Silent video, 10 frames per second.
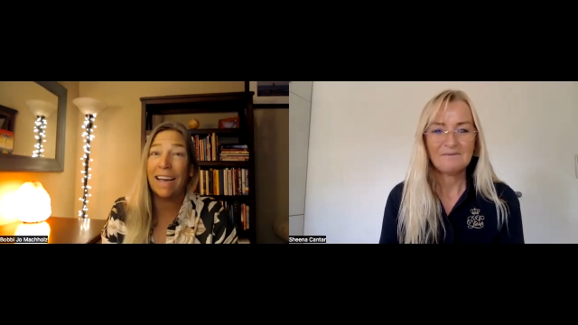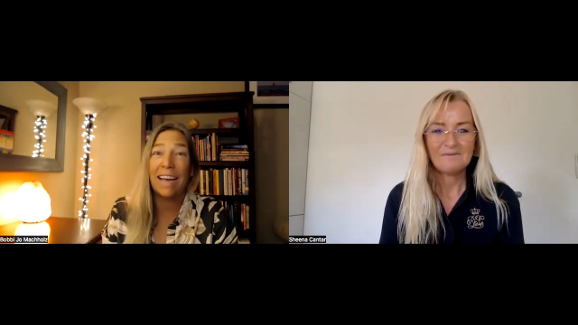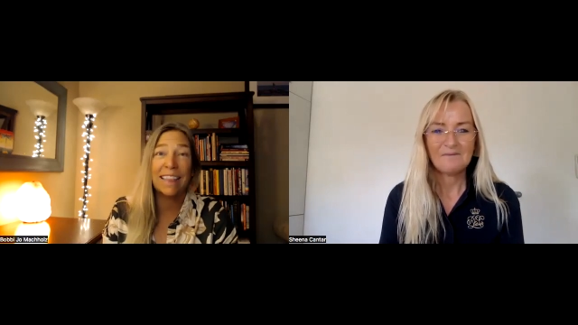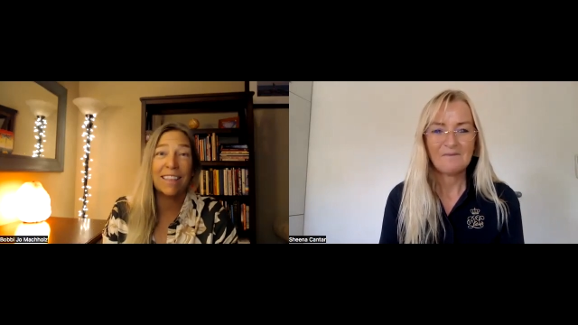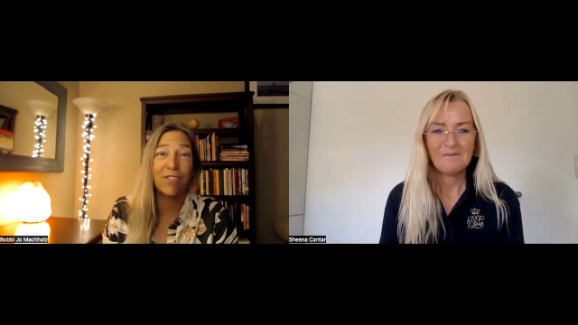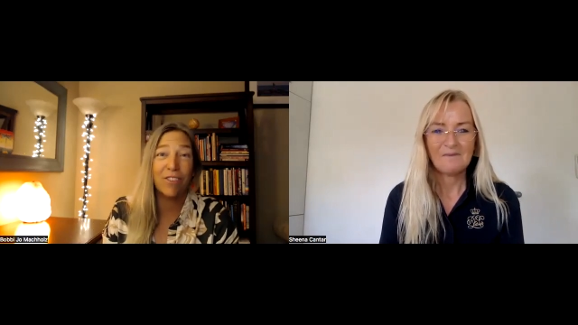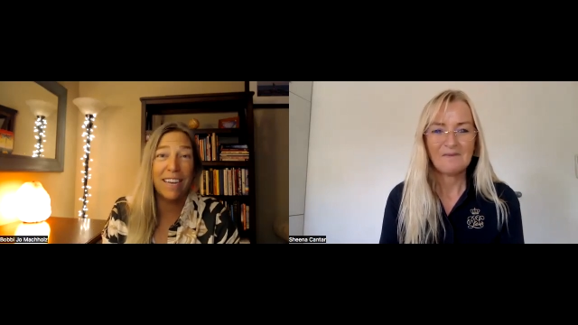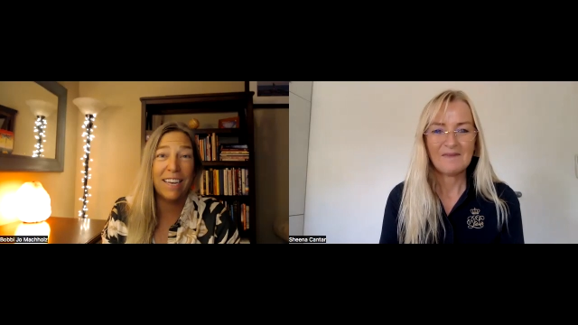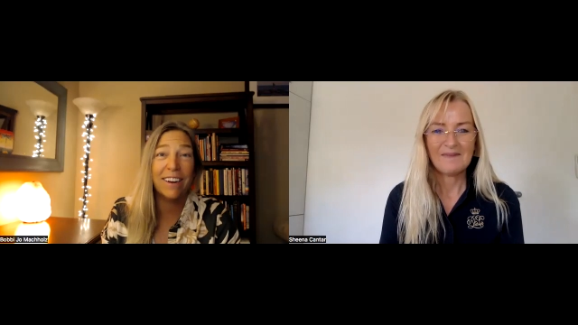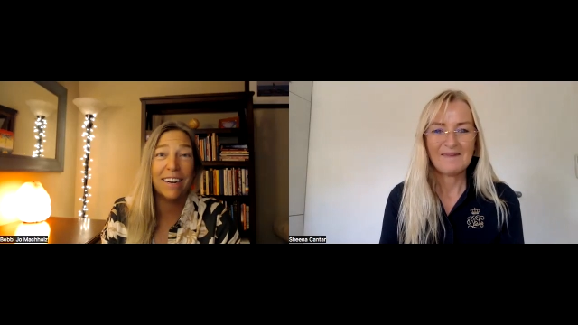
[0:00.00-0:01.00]
Speaker 1: at the tree,
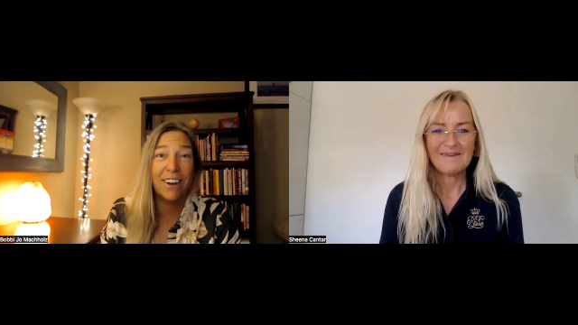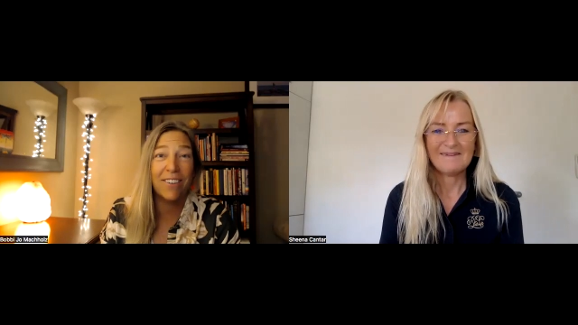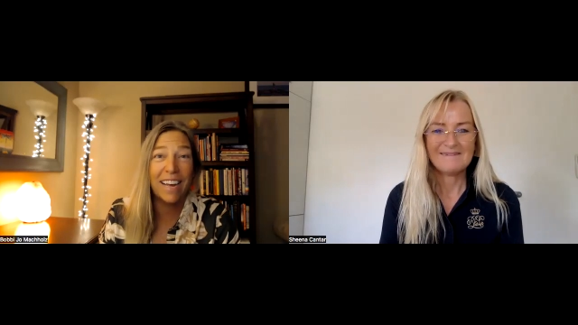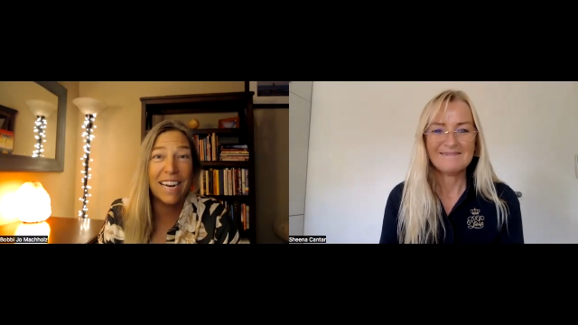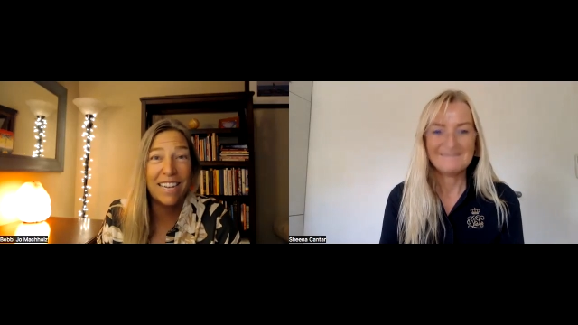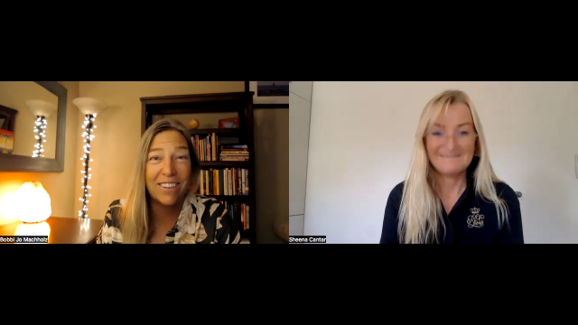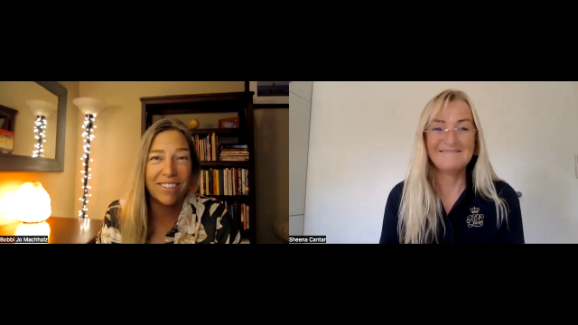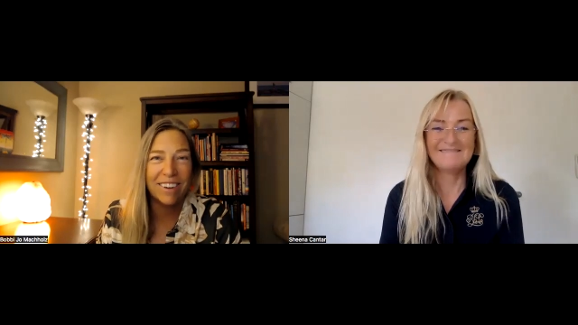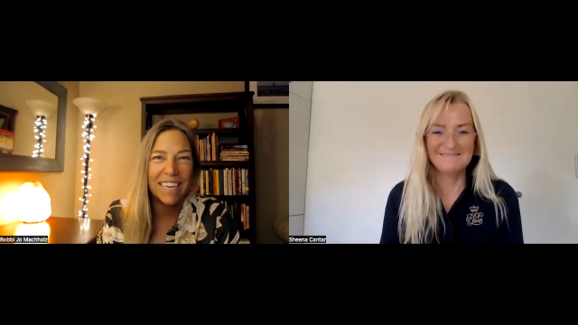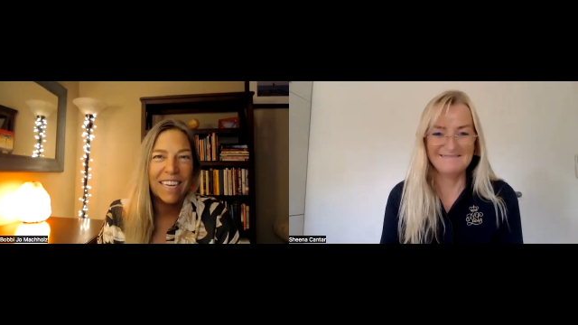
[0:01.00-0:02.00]
you're going to go right
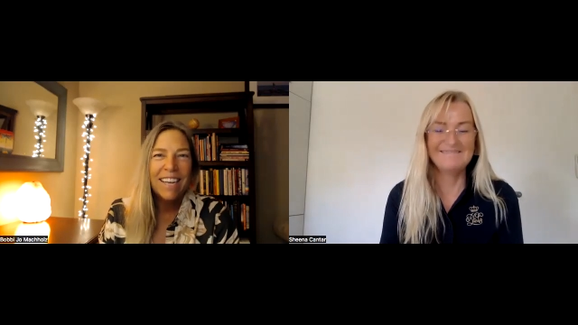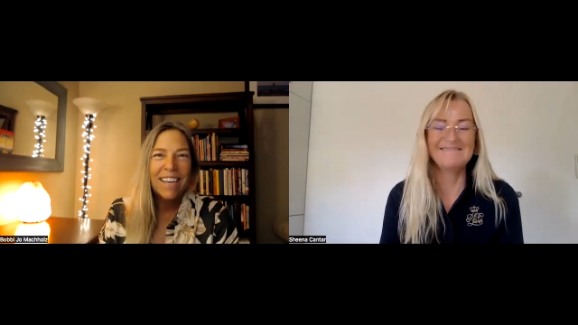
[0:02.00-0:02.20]
into it.